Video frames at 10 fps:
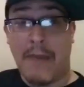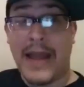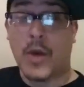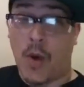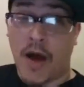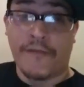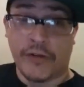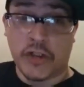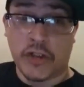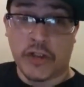Michael Walker
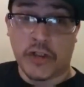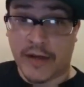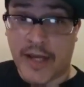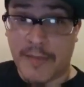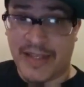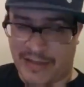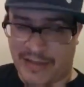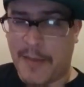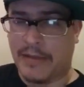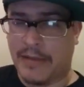should be here. Coming,
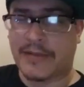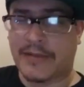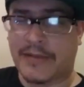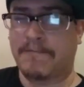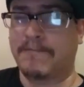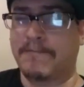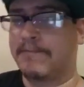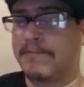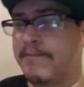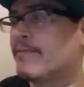coming,
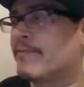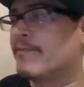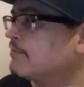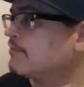he's coming.